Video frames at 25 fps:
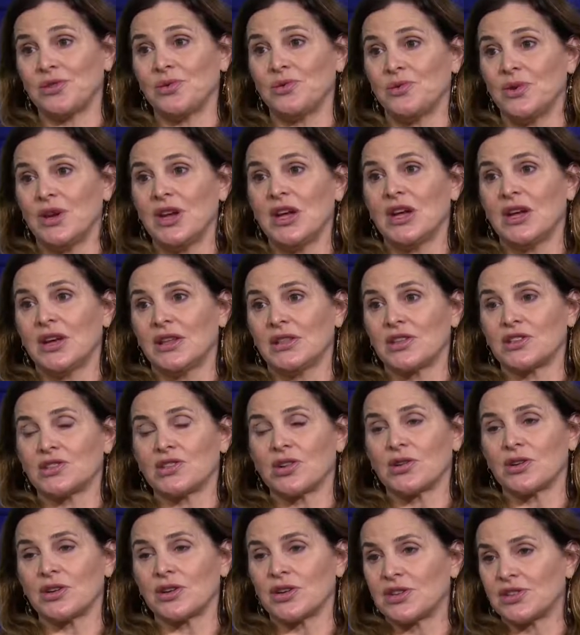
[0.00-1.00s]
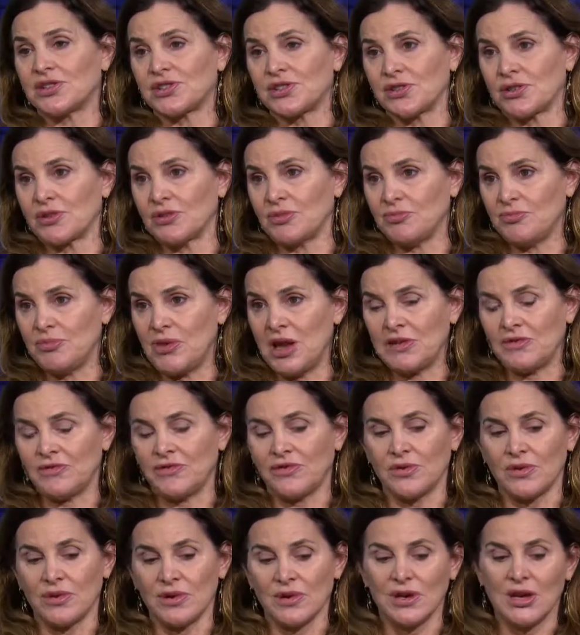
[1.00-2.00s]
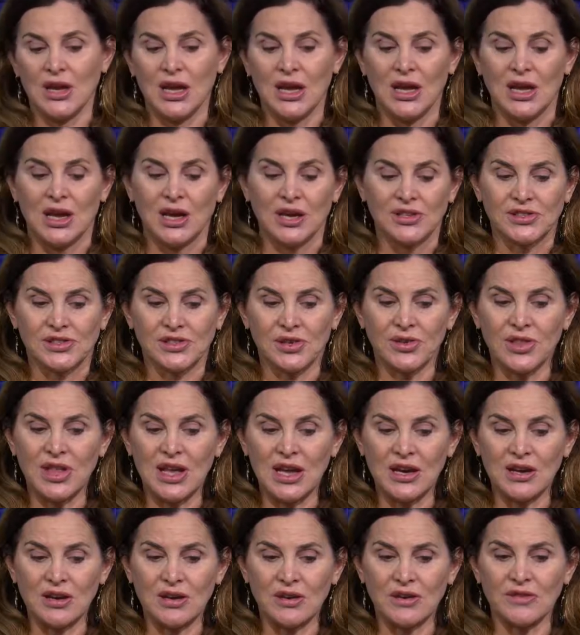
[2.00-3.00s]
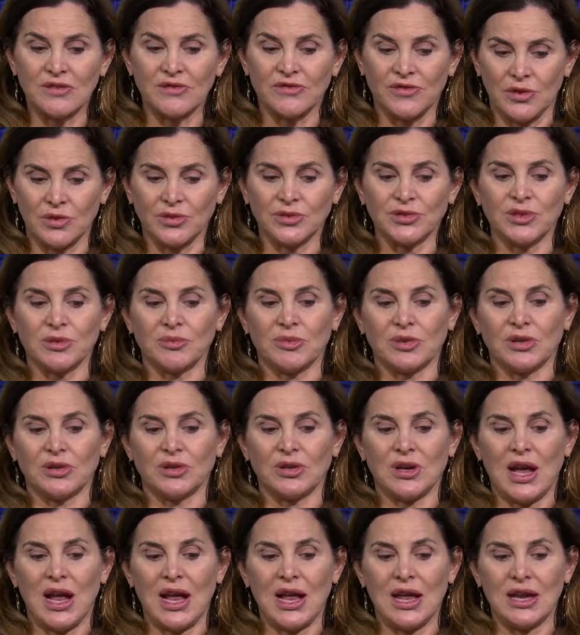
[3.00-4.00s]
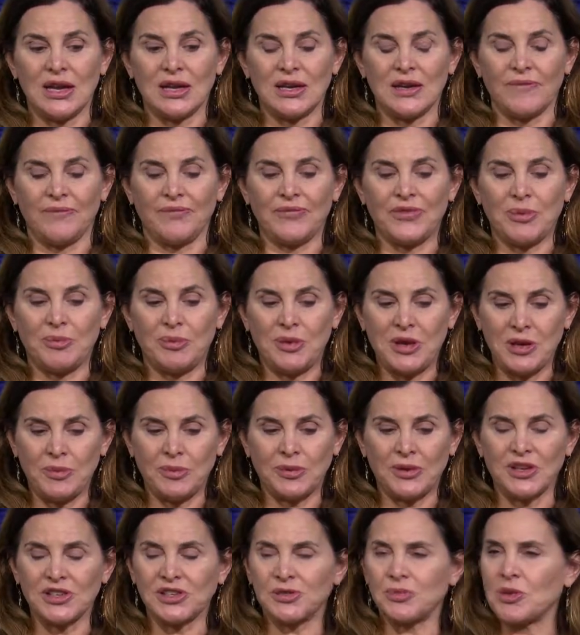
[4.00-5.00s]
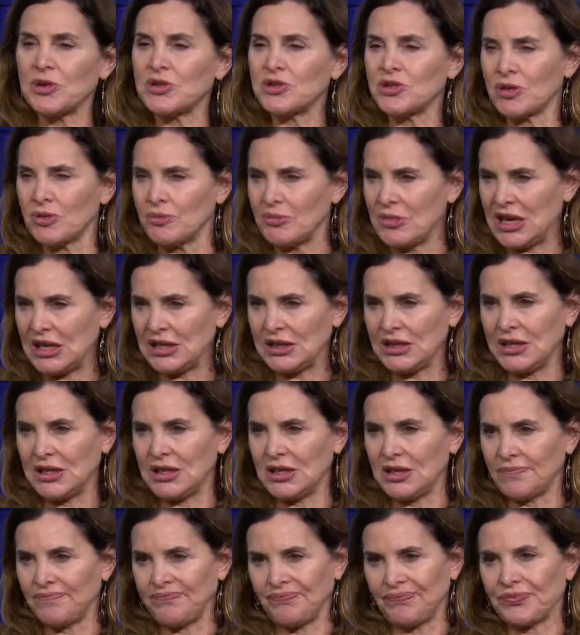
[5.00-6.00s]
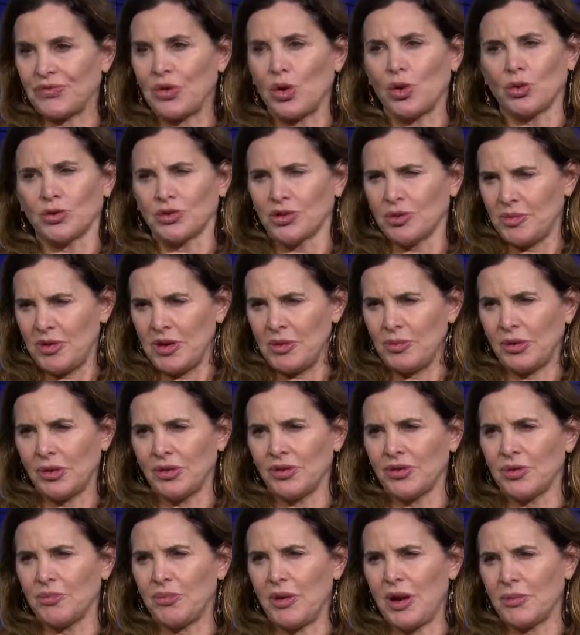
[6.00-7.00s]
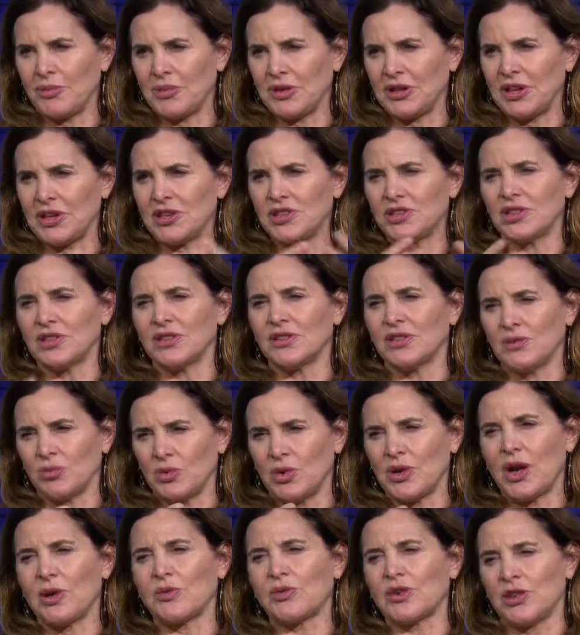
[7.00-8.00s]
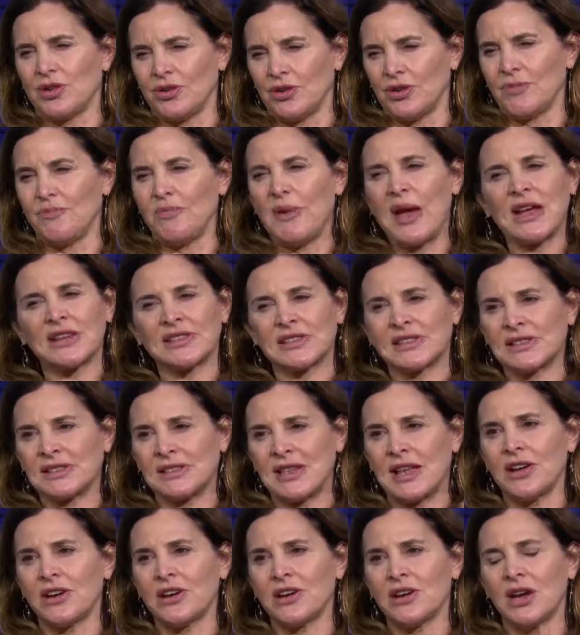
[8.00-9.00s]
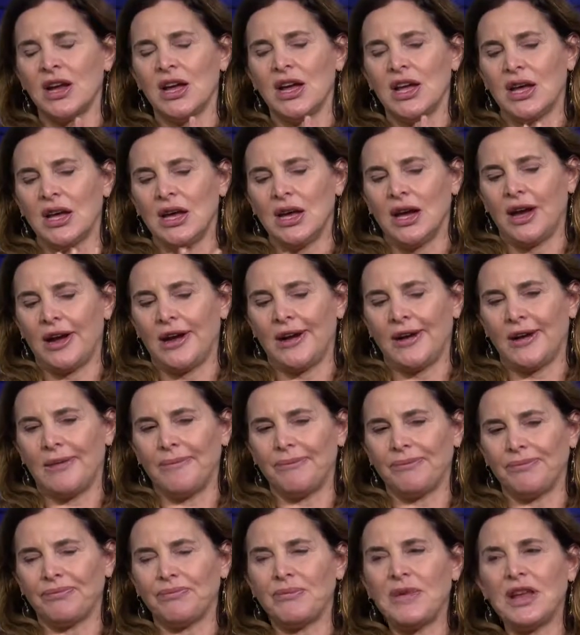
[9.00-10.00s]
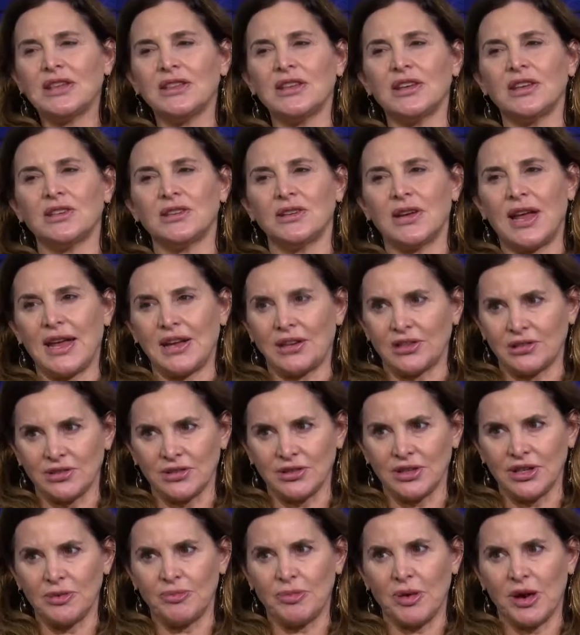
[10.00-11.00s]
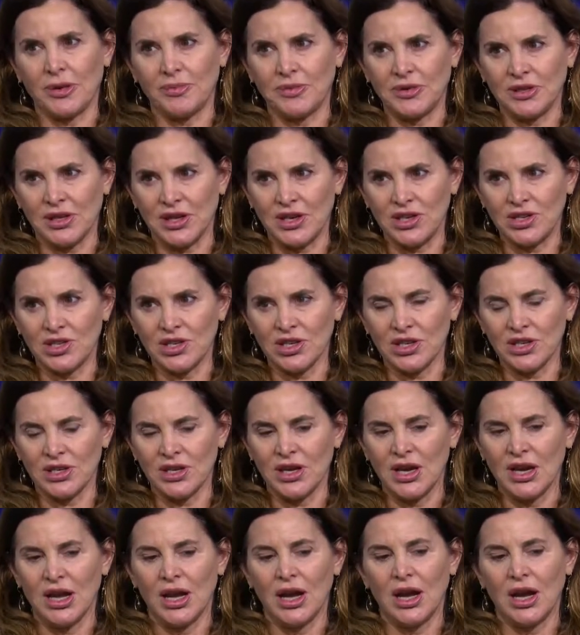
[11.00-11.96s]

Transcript: who the targets are meant for. So they're vulnerable. And the people I spoke to are mainly older people, the population, when I would go to mass there, mainly an elderly population.